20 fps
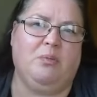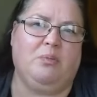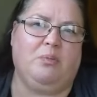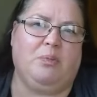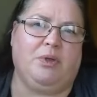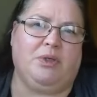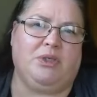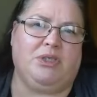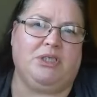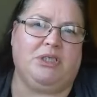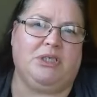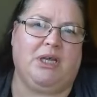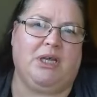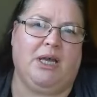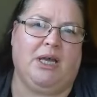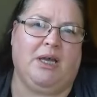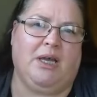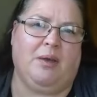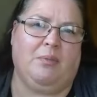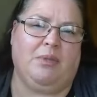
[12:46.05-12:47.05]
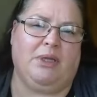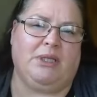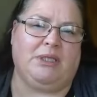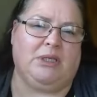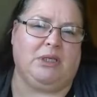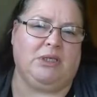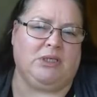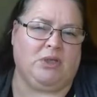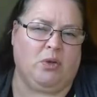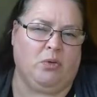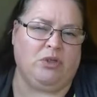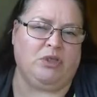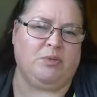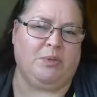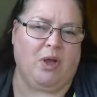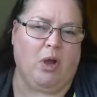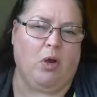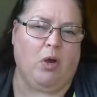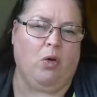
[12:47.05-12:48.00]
But um, it's it's going to be